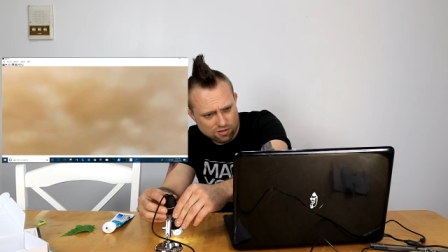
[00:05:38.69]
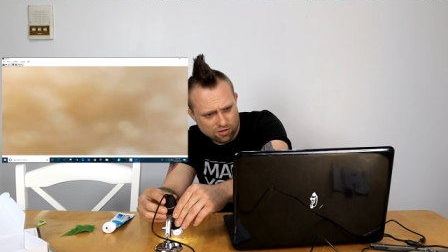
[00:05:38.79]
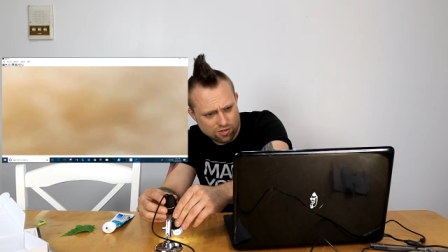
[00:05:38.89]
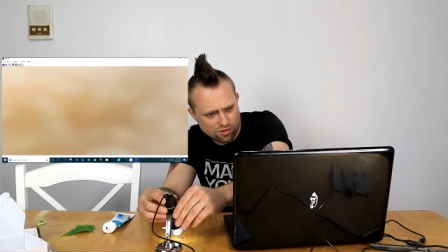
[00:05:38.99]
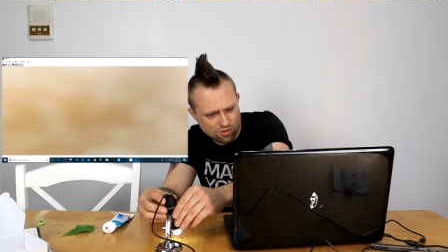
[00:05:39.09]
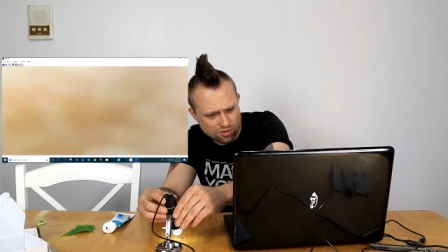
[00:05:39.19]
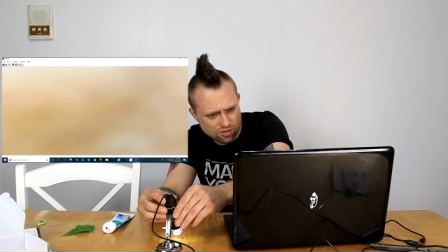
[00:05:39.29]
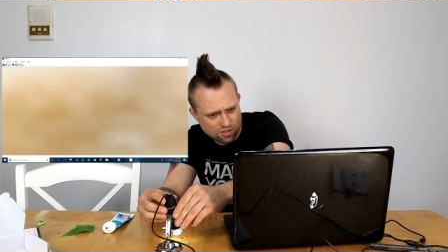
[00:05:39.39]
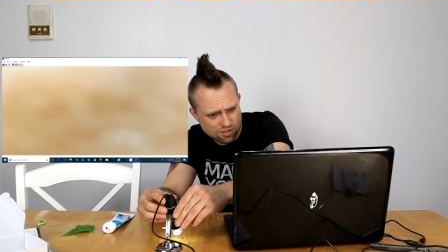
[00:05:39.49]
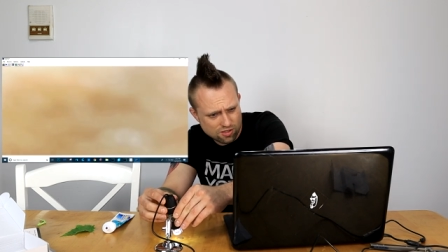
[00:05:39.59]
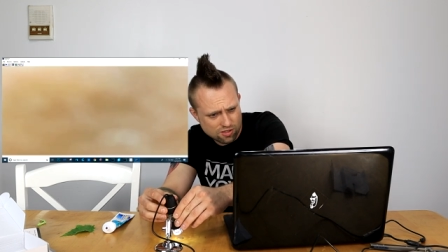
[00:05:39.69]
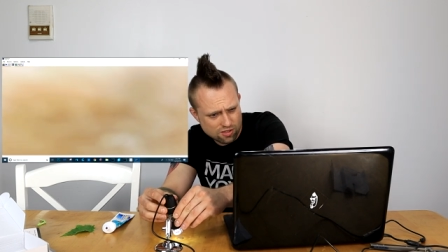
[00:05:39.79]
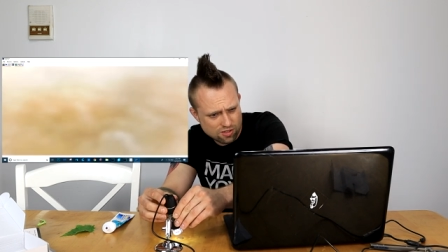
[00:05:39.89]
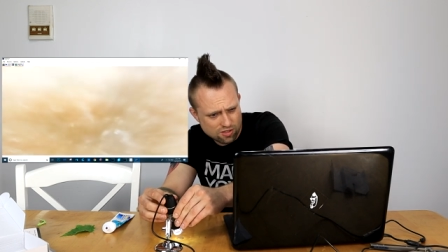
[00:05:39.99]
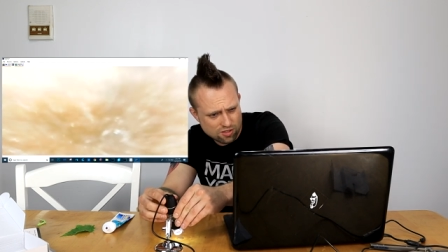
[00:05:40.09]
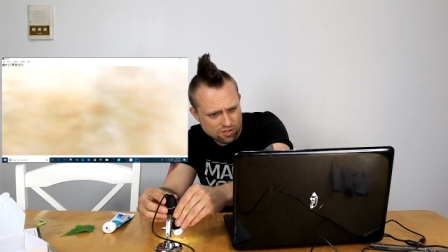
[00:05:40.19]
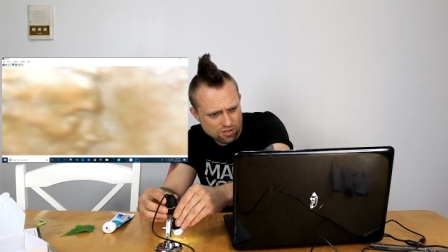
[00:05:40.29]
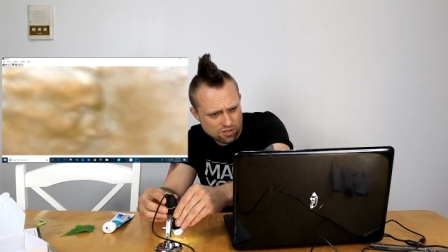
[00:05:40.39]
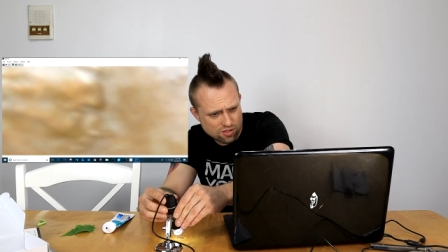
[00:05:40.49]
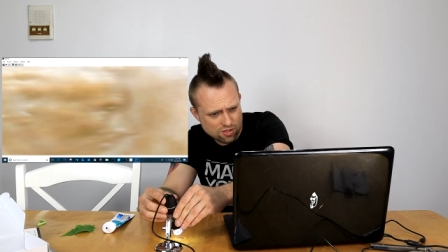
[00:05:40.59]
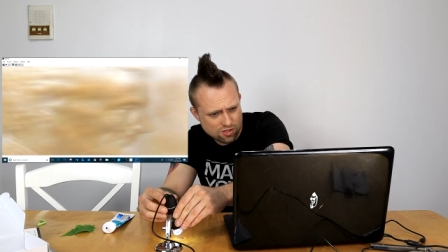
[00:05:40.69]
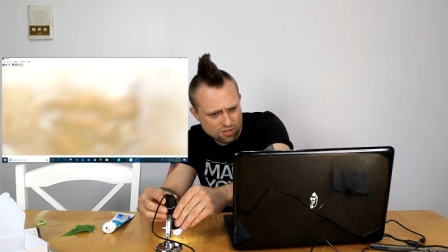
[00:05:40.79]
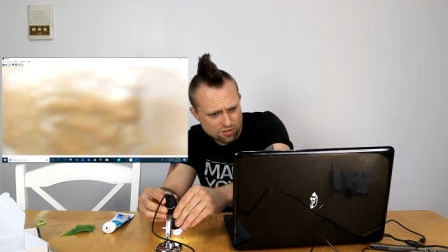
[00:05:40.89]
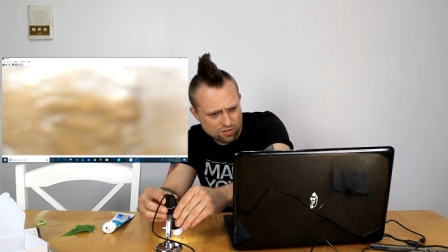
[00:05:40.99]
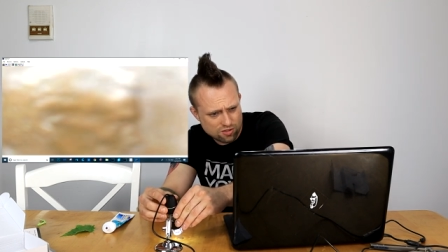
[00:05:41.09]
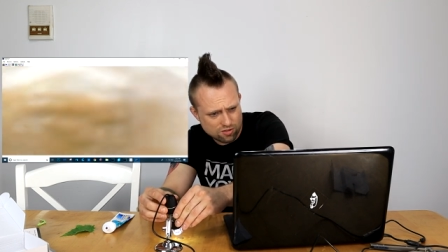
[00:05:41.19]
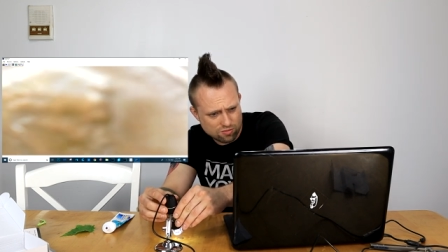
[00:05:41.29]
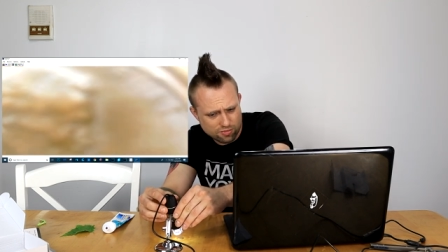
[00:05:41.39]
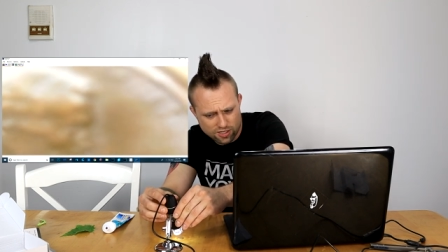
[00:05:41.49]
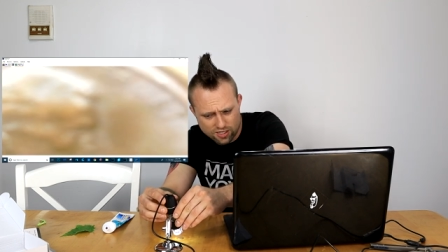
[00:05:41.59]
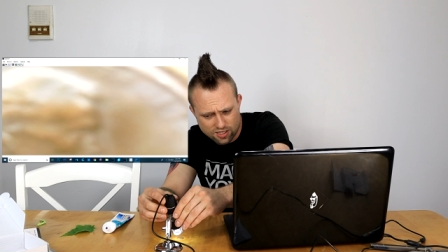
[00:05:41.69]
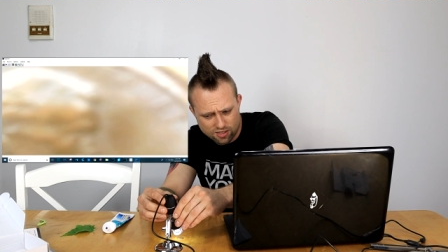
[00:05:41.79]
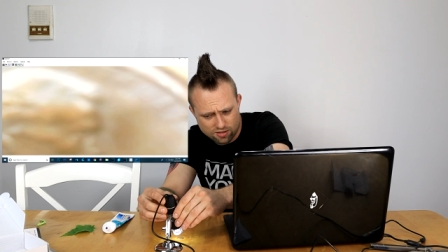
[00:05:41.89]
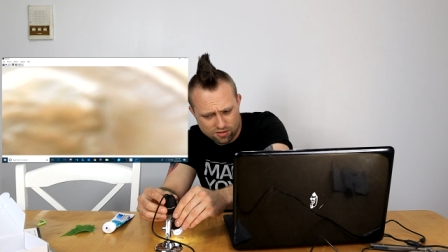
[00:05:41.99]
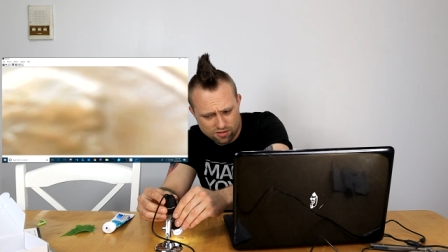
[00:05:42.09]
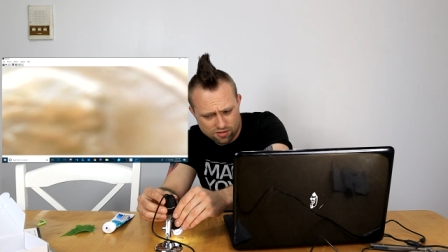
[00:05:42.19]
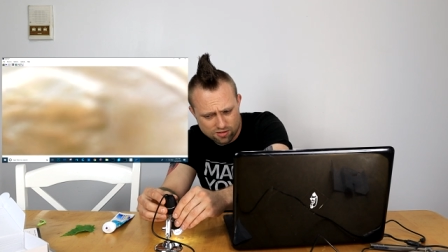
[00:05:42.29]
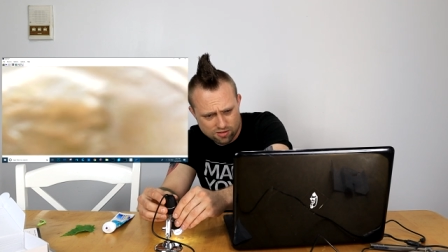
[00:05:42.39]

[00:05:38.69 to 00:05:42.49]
Cool. Zoom back out.